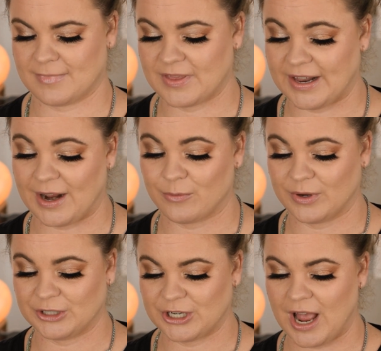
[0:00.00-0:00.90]
that I
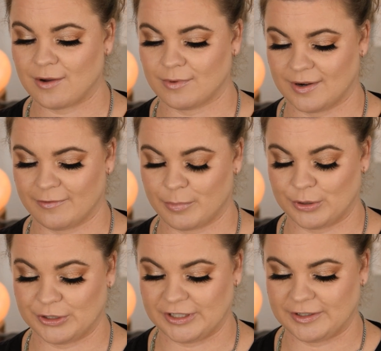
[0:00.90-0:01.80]
wish I would have
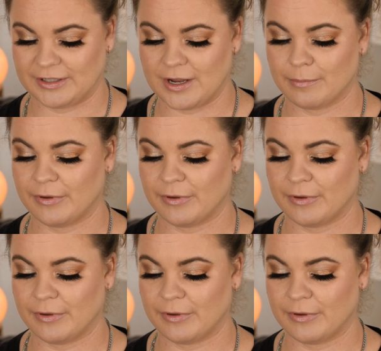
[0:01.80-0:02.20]
purchased